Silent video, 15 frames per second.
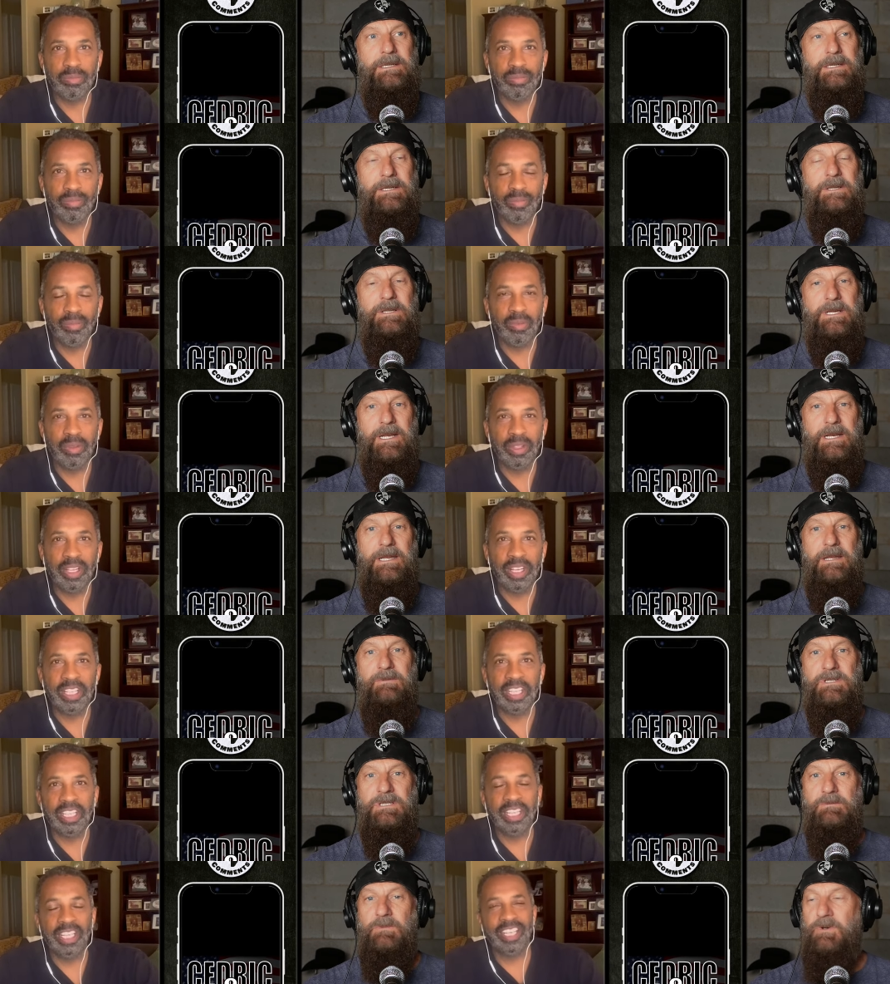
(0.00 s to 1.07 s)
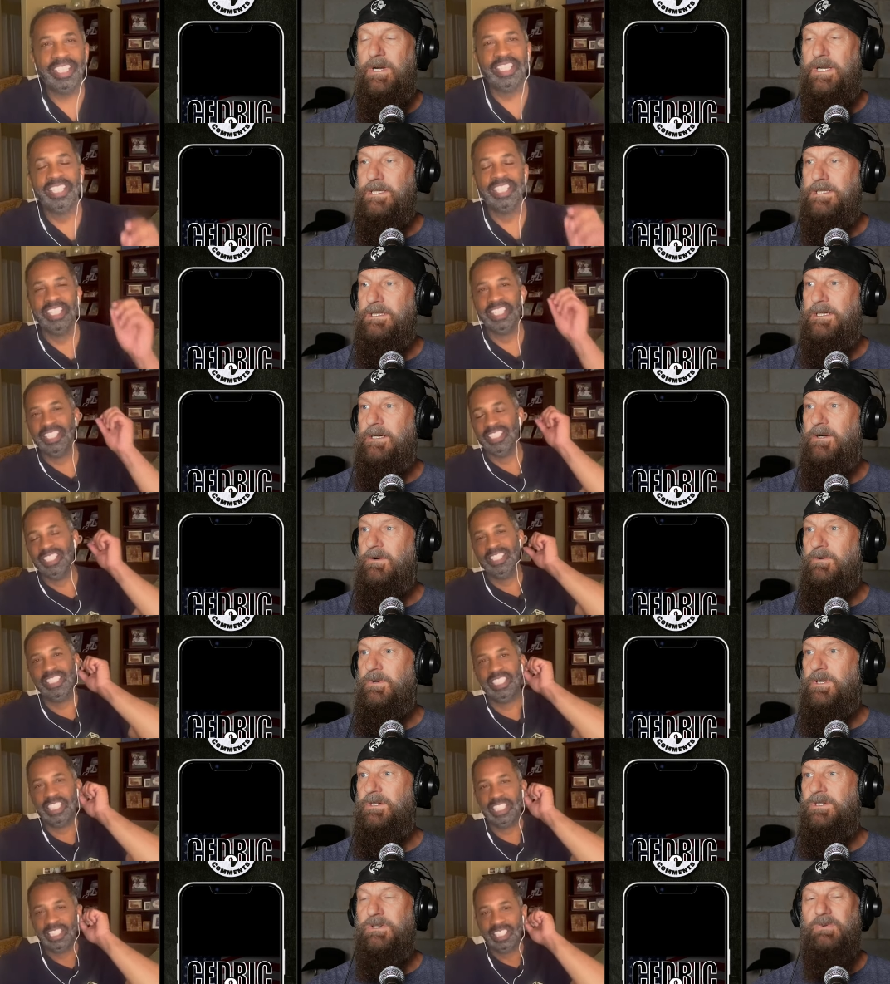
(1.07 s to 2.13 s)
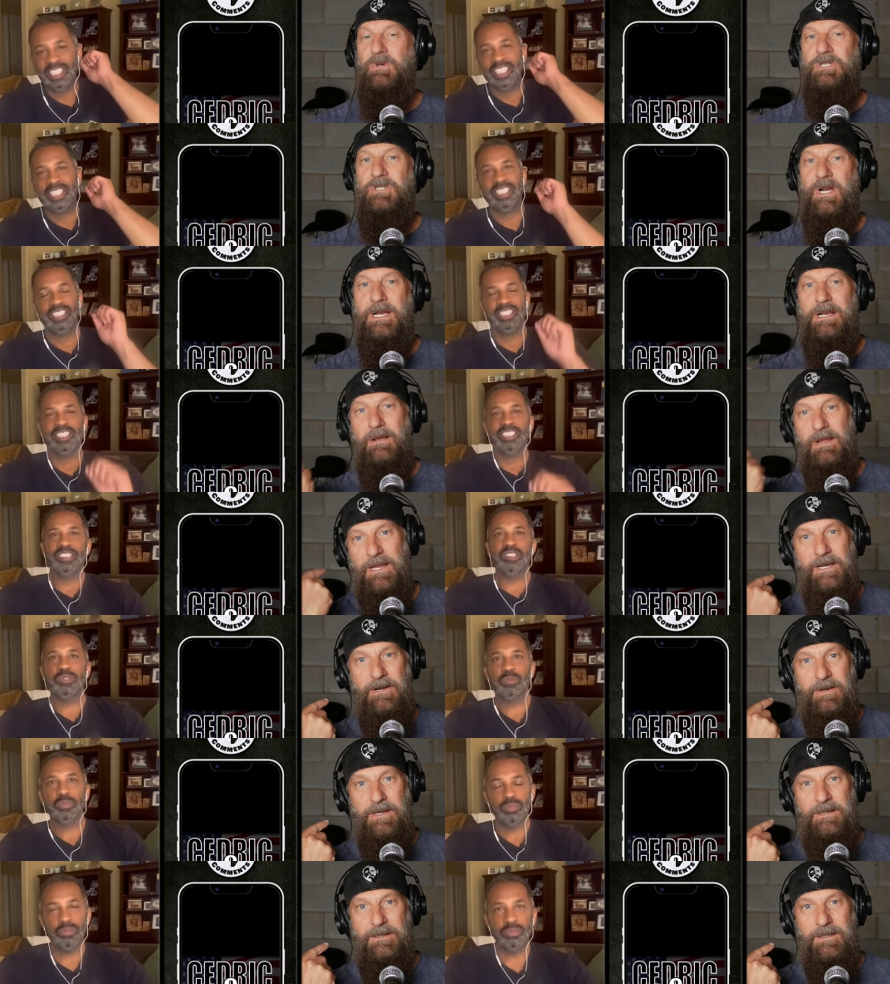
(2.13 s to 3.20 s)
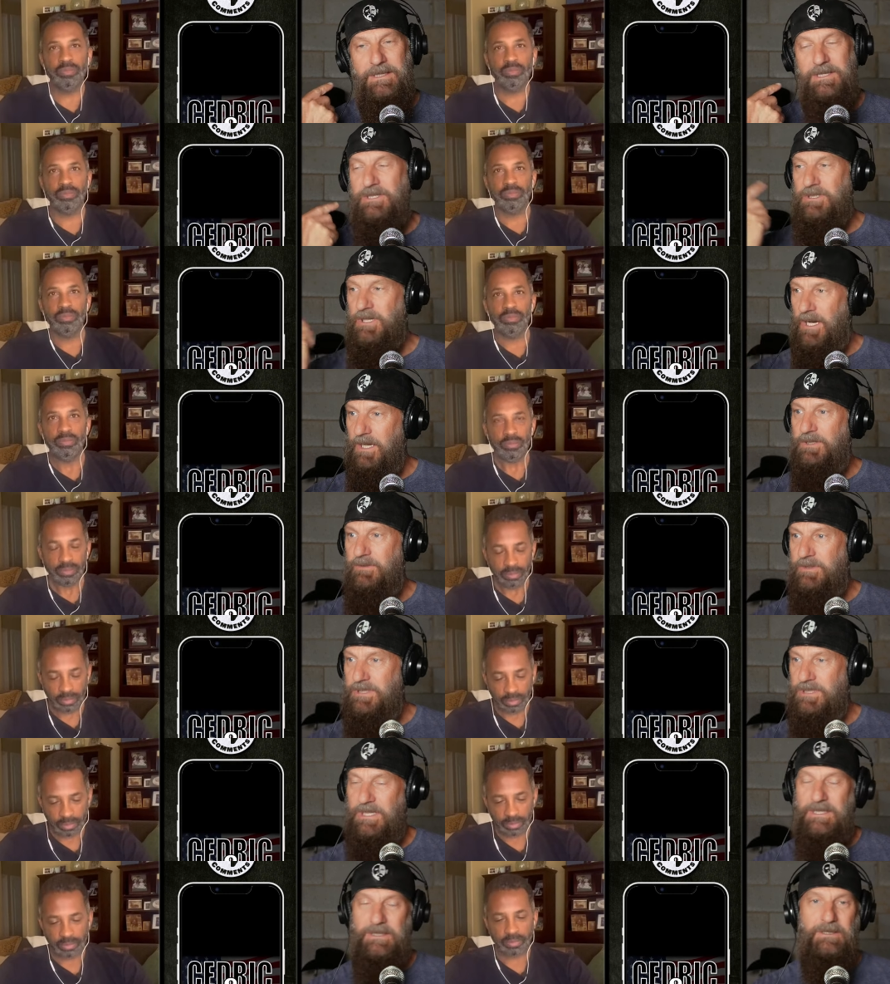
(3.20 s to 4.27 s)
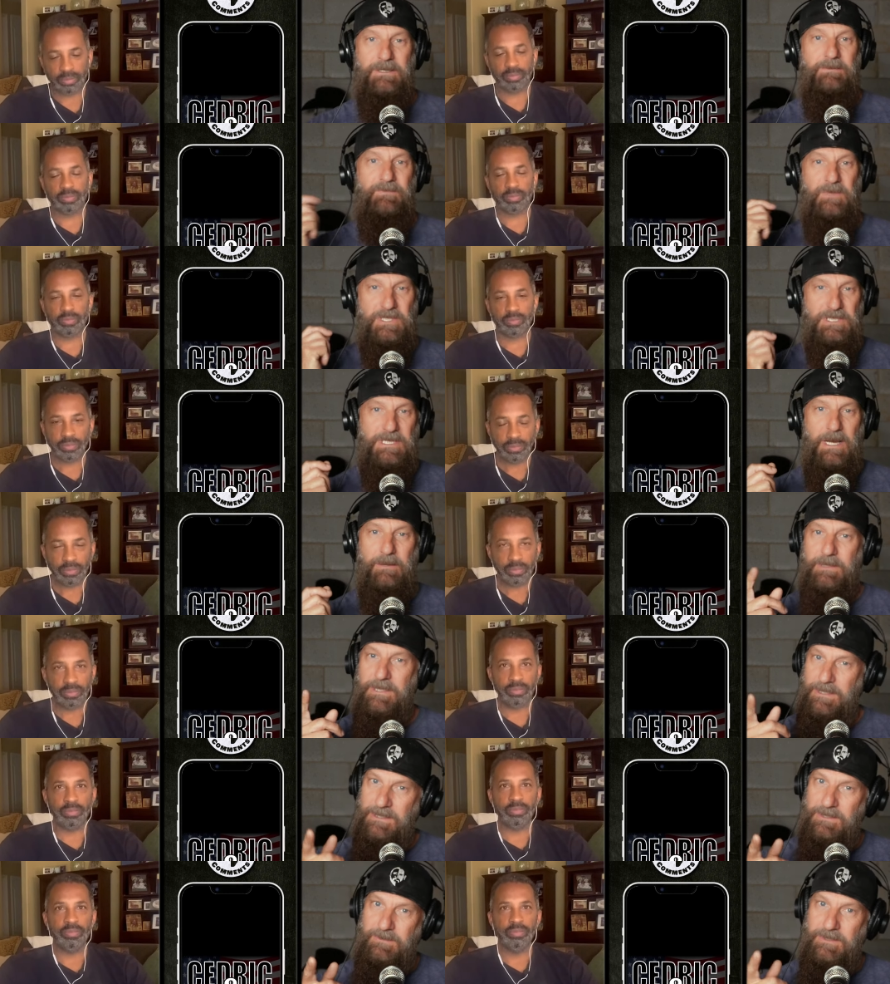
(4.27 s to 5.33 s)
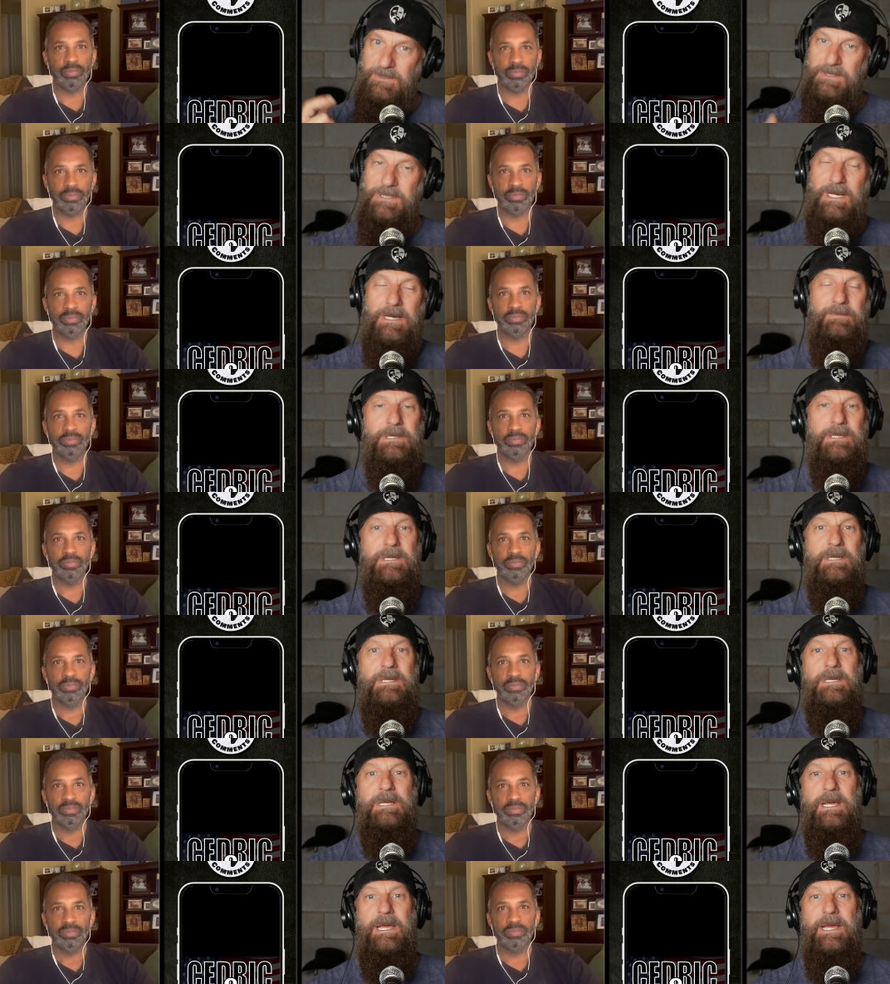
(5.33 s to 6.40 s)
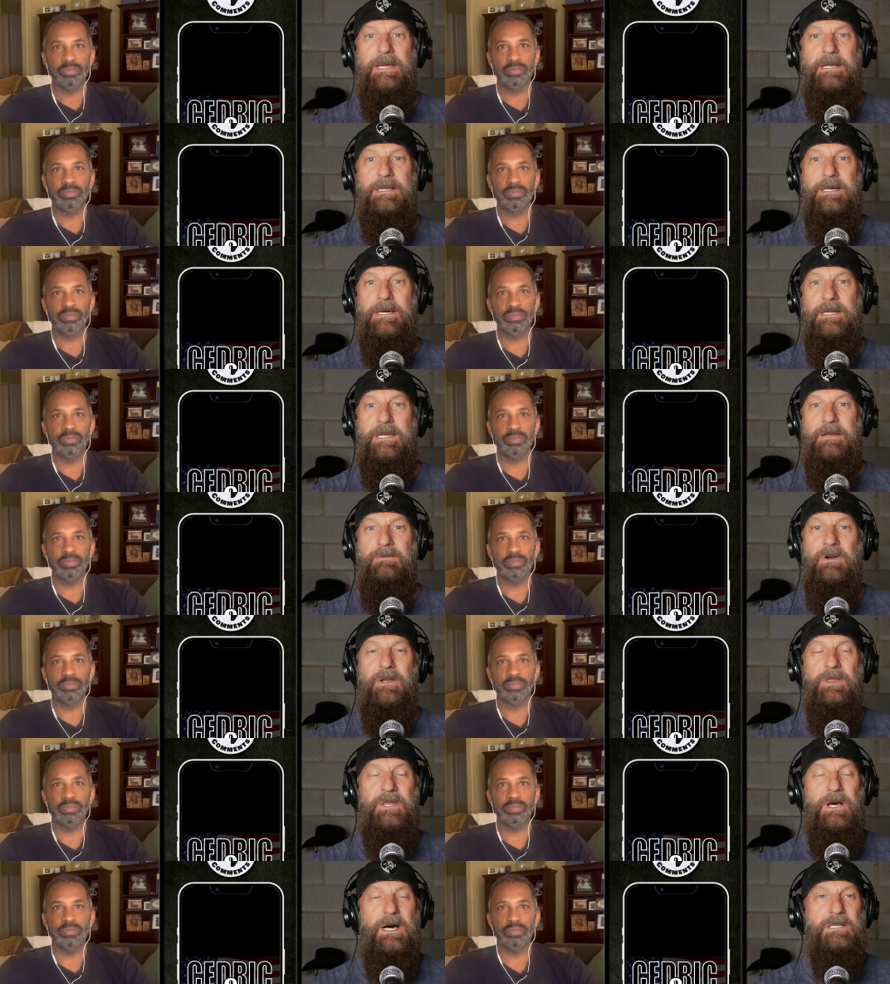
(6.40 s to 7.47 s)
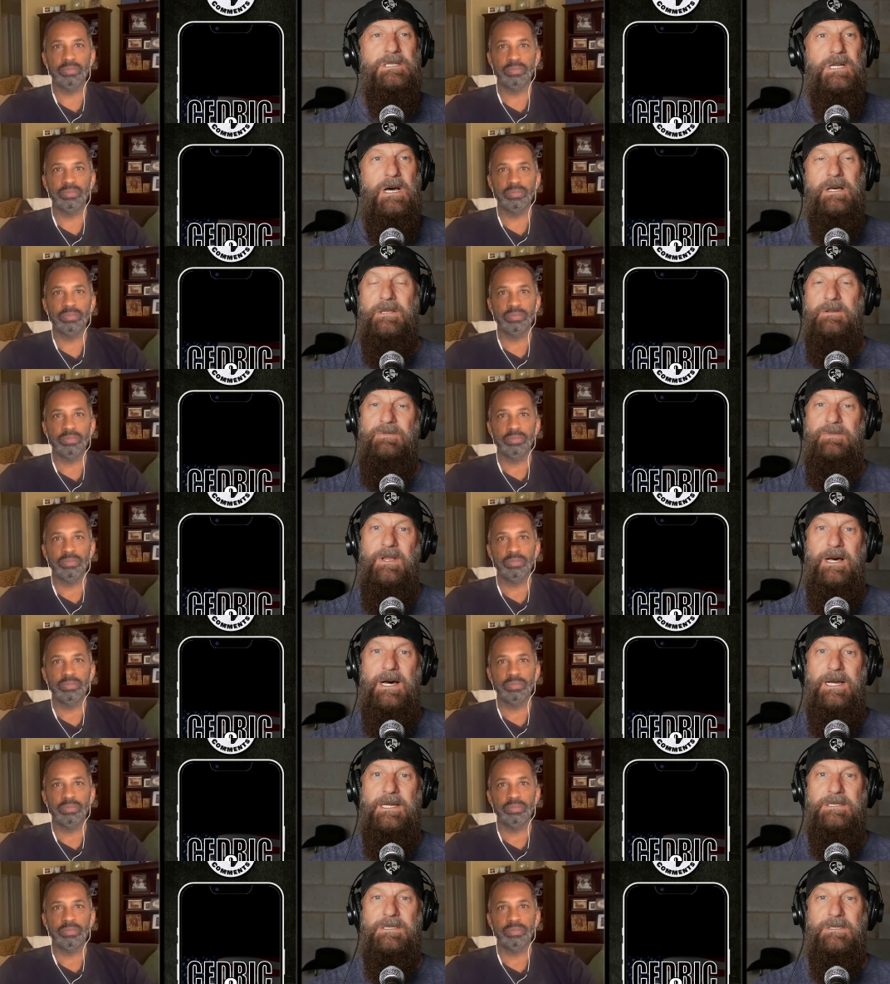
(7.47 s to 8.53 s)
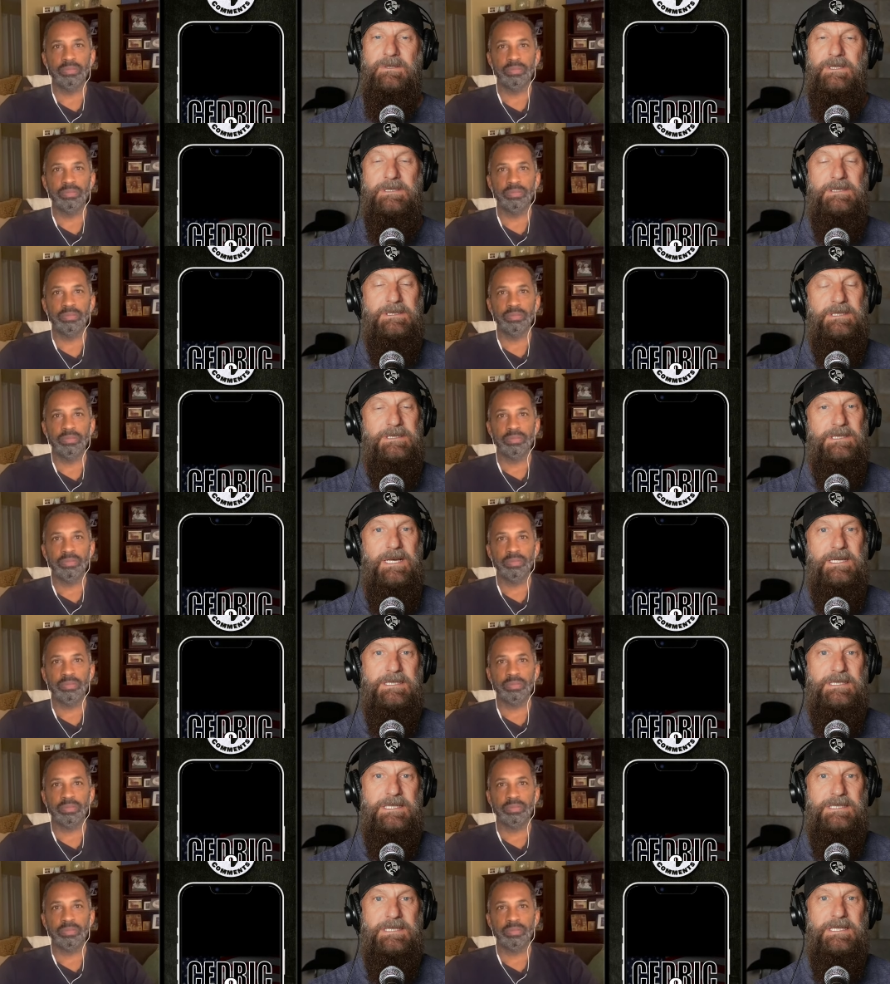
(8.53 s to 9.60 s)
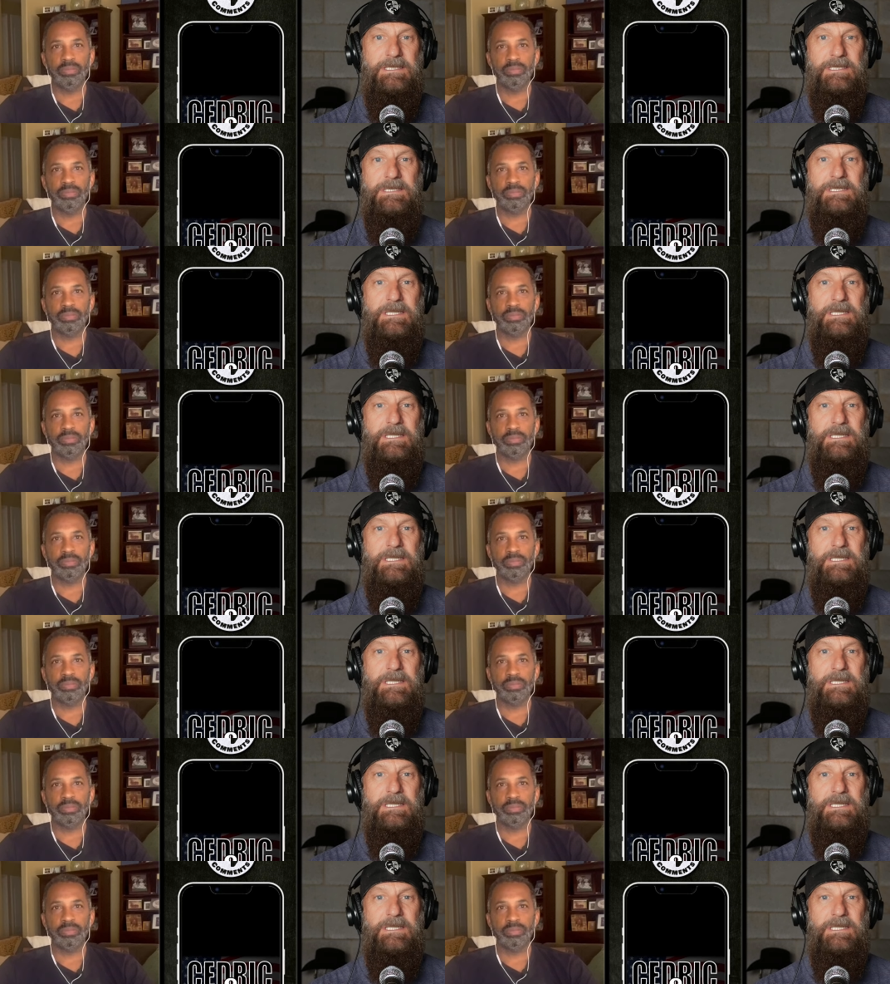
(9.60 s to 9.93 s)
Speaker 1: you know, you got to give us some grace here. We're, we're trying to hear it, talk to each other, stop it. Yes, we do stop it. And uh, give our thoughts on the fly. So it's it's not as easy as it